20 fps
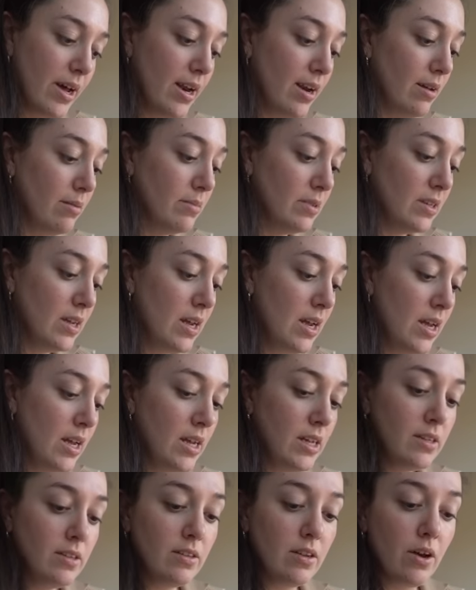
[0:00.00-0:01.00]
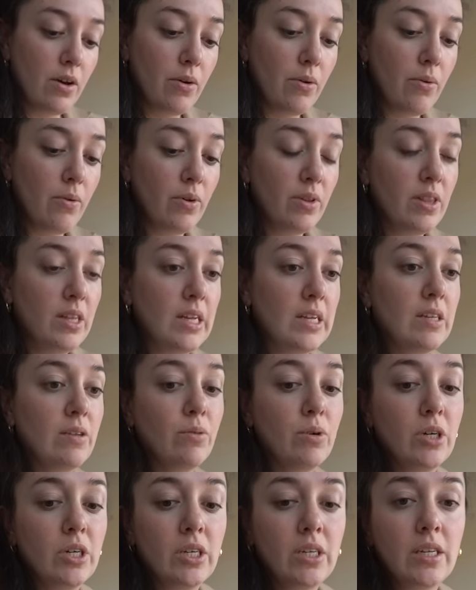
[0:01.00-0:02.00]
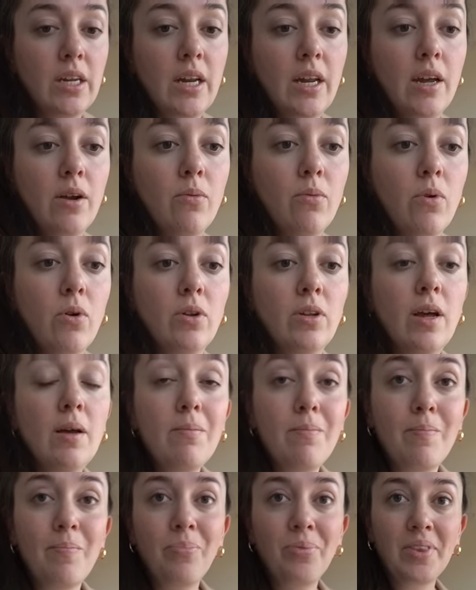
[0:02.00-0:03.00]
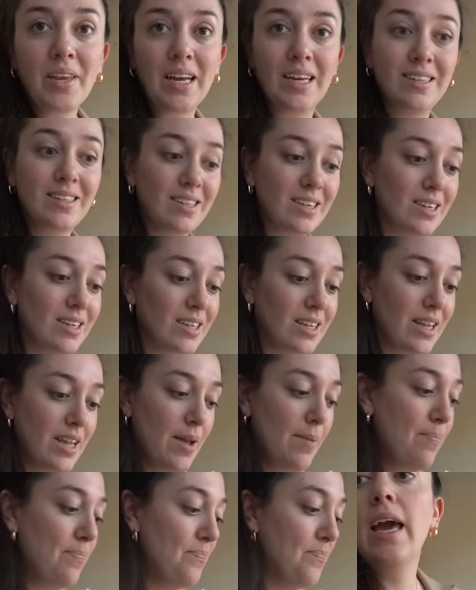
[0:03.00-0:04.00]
items. So this order is gonna get rolled up and sent to them.